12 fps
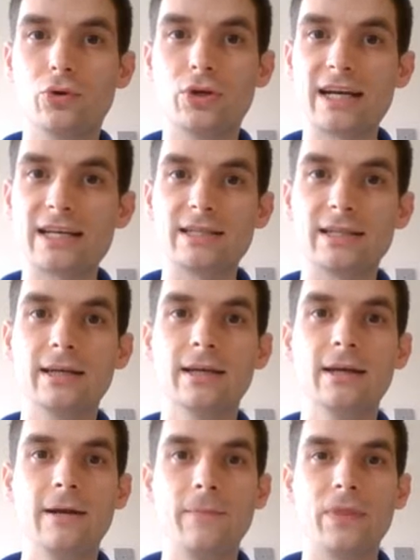or castling,
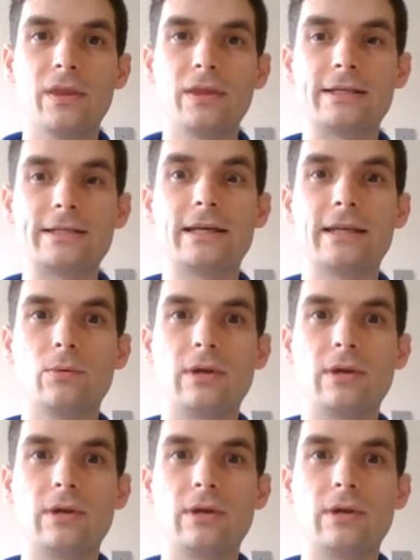things like that.